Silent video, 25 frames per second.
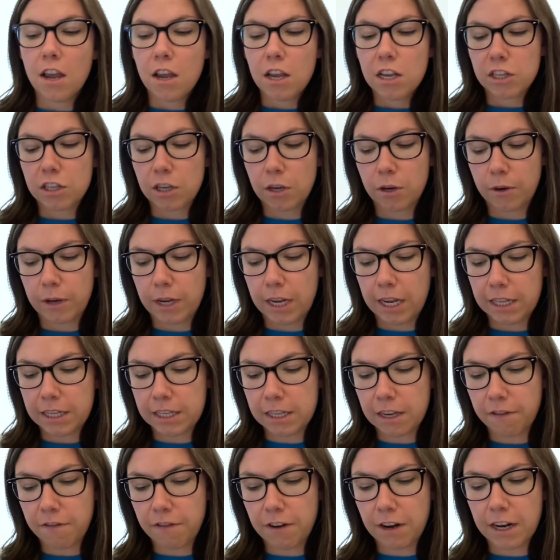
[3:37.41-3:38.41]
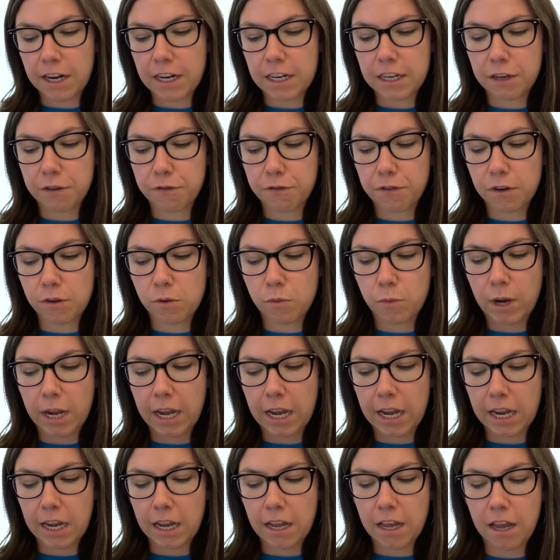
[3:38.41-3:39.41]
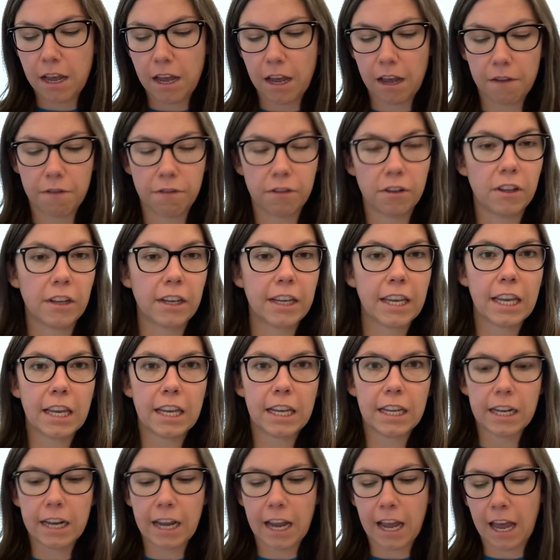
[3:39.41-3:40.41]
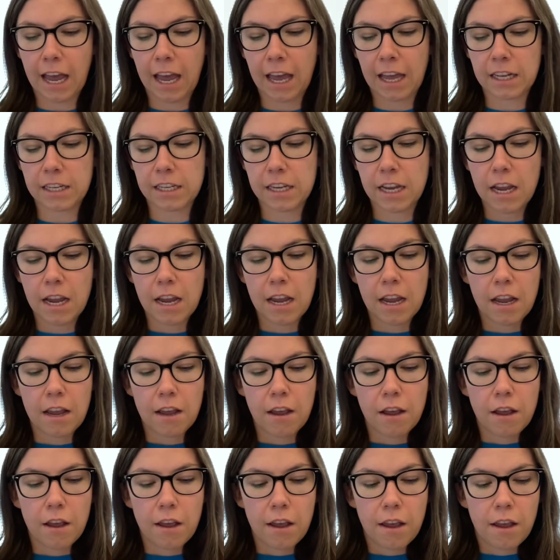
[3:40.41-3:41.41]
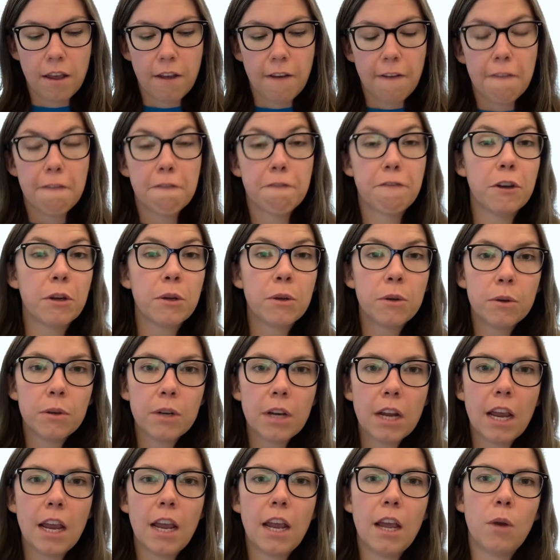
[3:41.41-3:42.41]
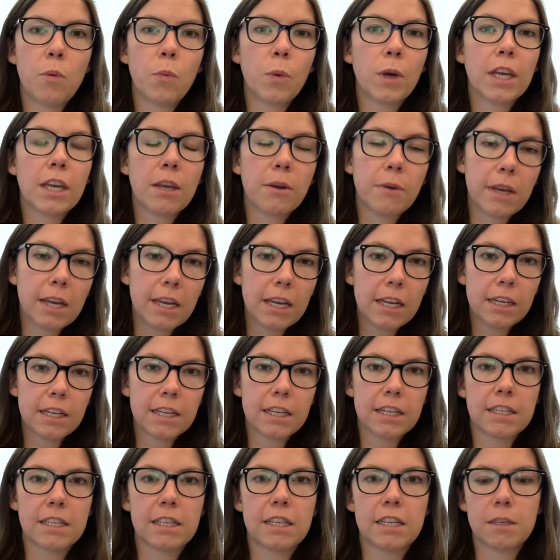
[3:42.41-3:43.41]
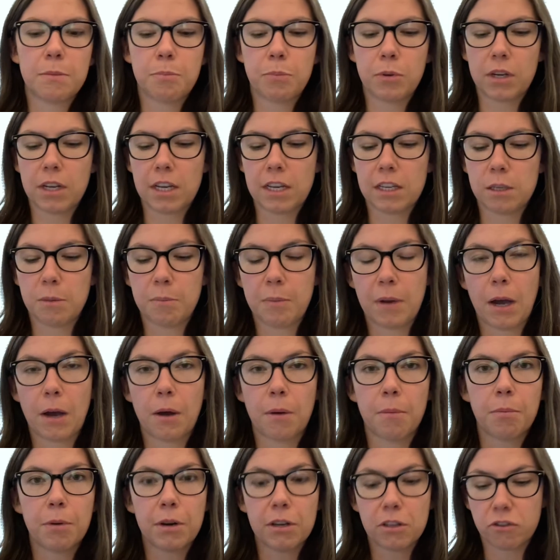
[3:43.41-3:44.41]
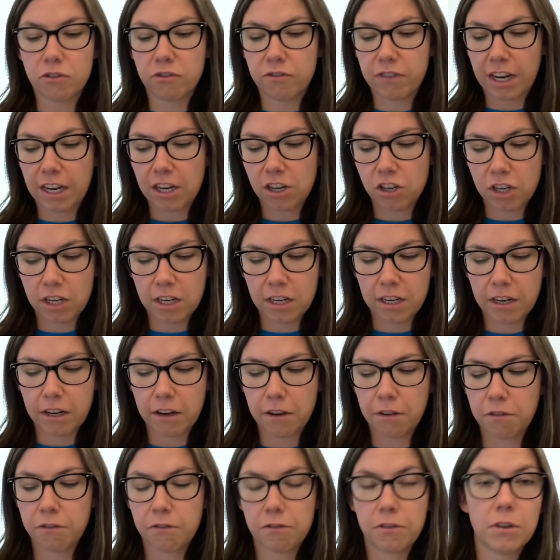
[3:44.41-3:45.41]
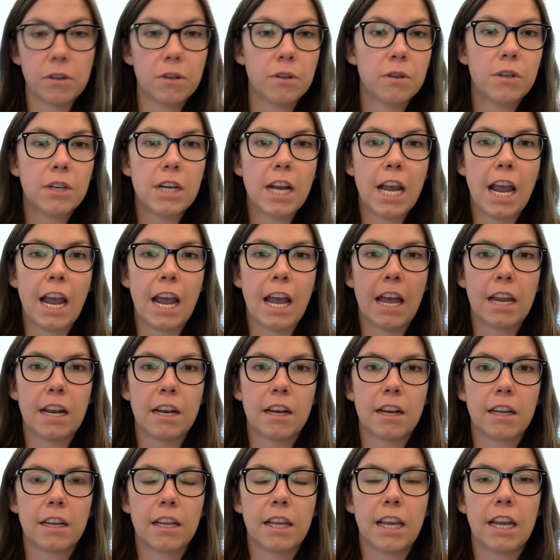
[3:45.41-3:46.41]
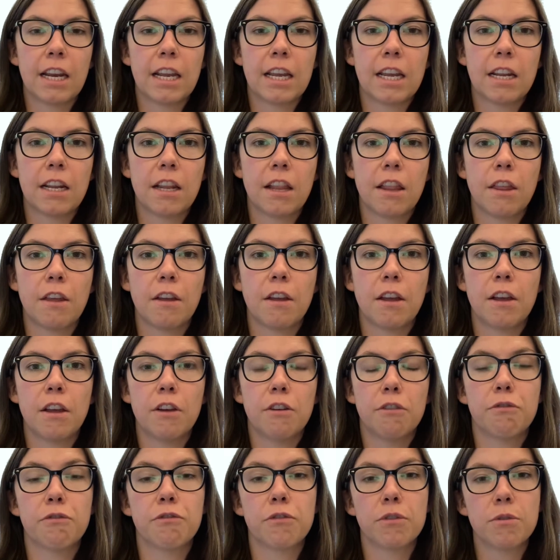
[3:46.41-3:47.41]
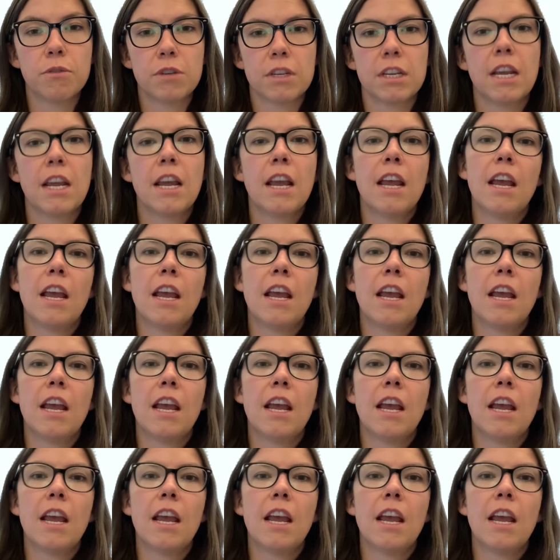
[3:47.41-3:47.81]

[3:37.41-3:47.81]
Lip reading: So it's a very different way of looking at food and what you eat, because this book is about preservation of food and getting the fruit